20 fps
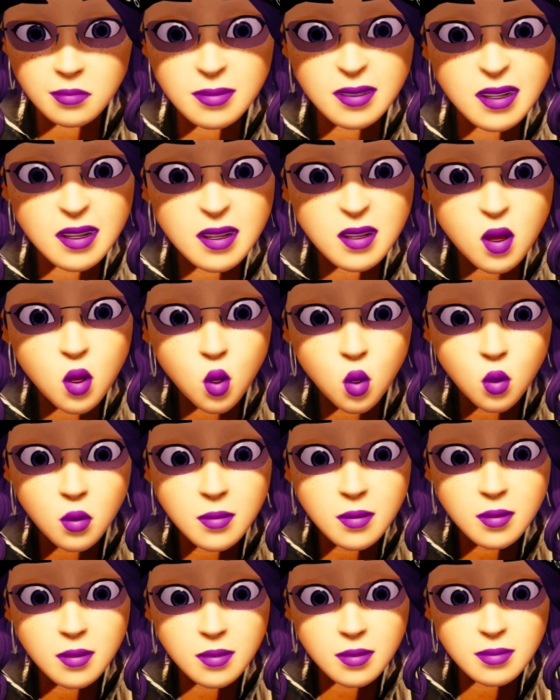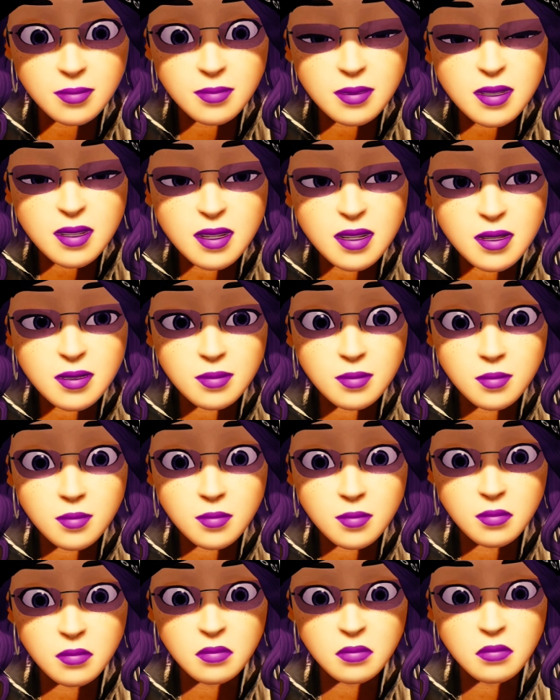doesn't always use the S
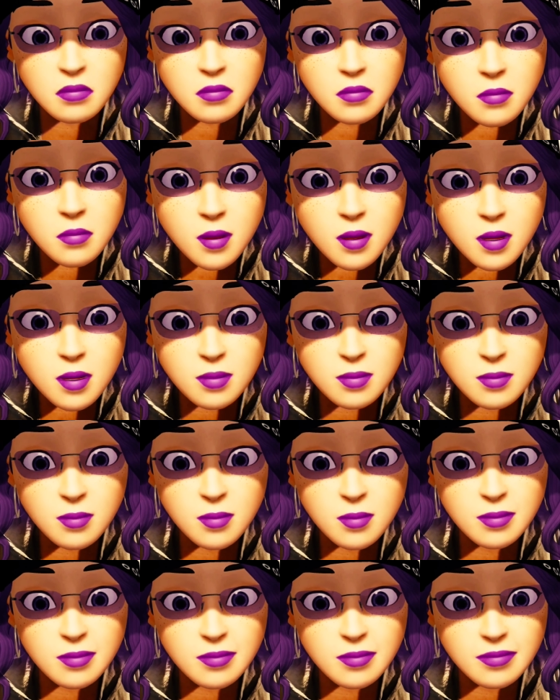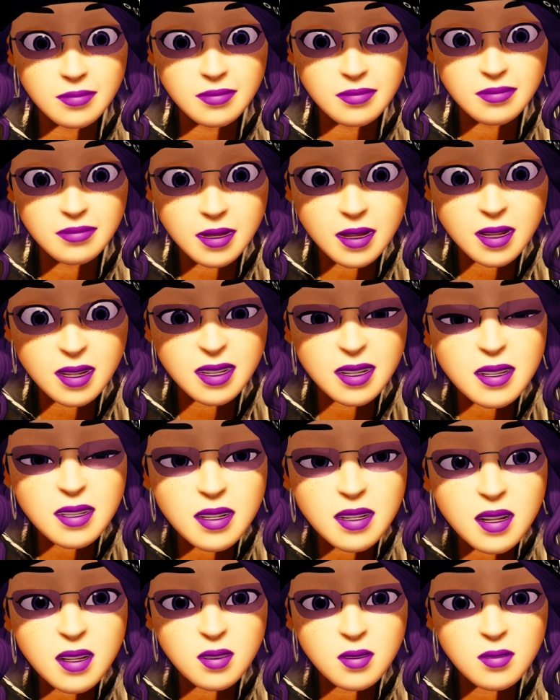Pen, but does
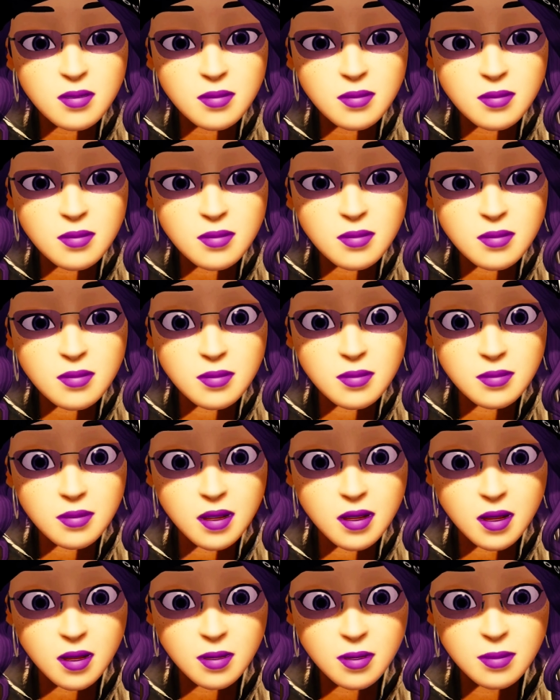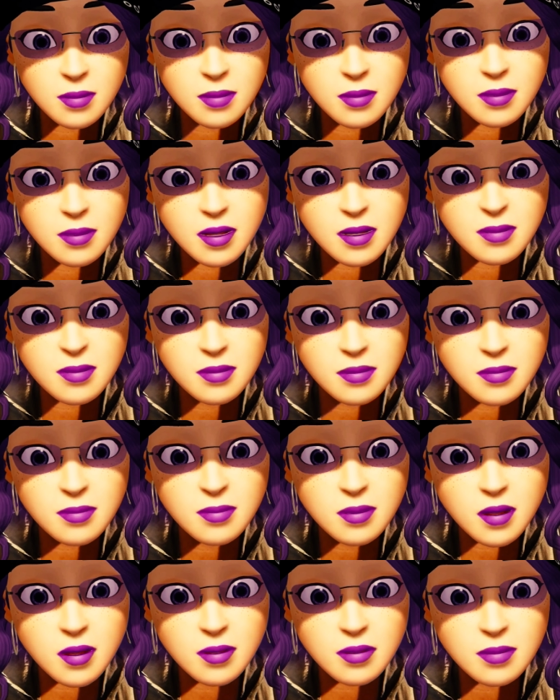enough to notice there's a
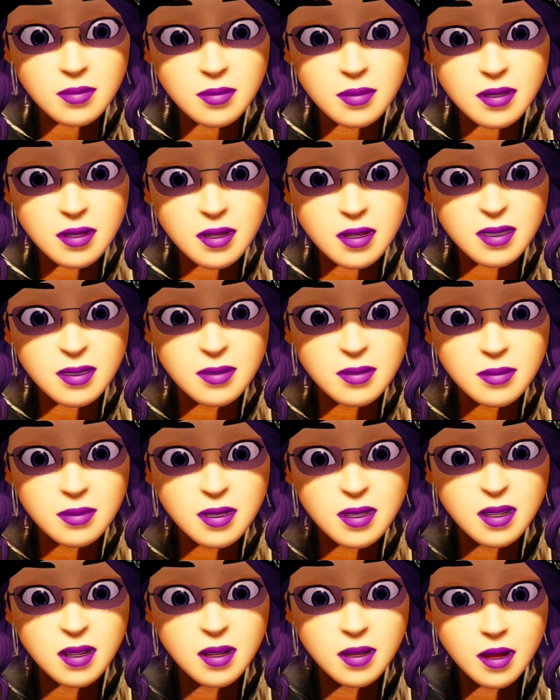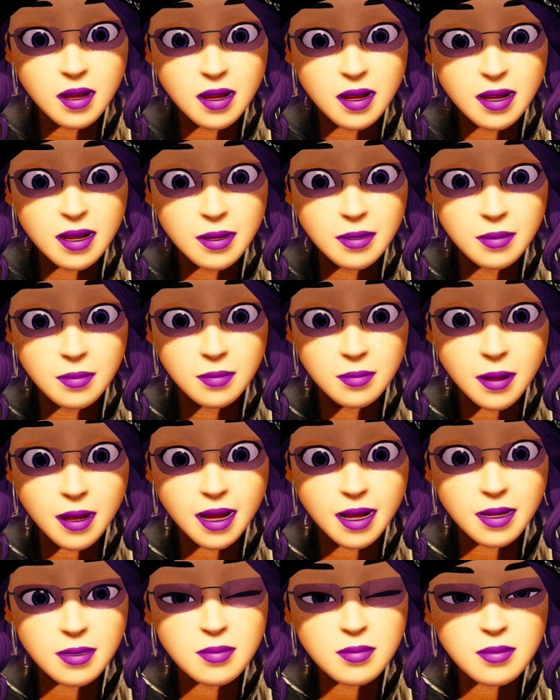feature missing that needs to be
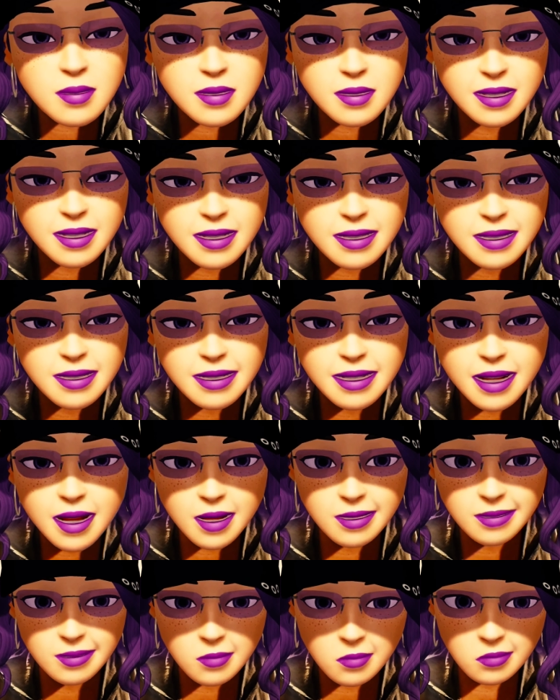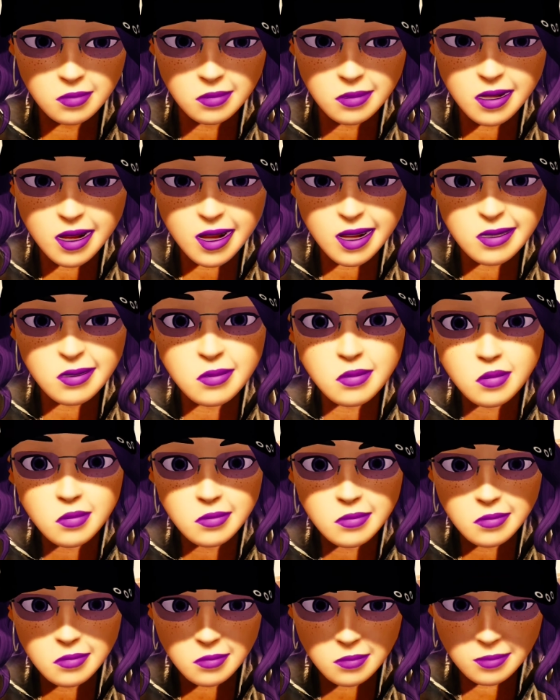back. Besides the headphone jack,
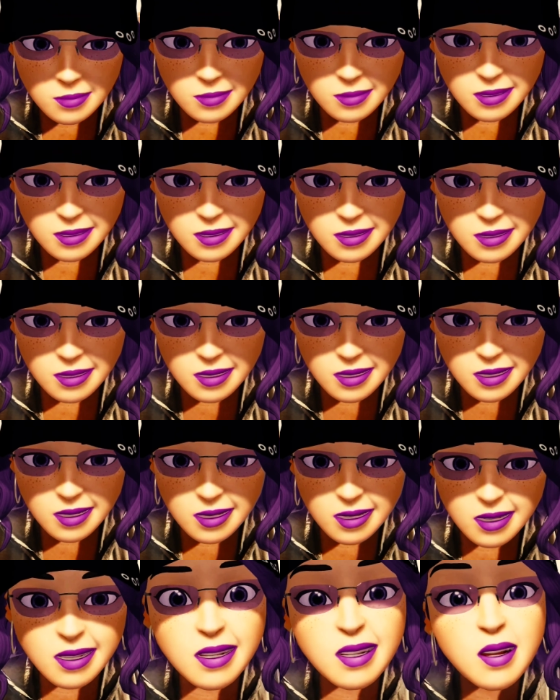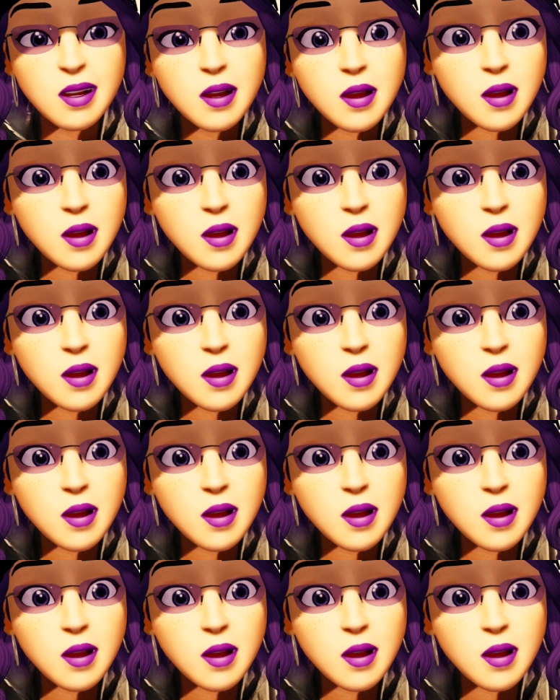we've been there, done that.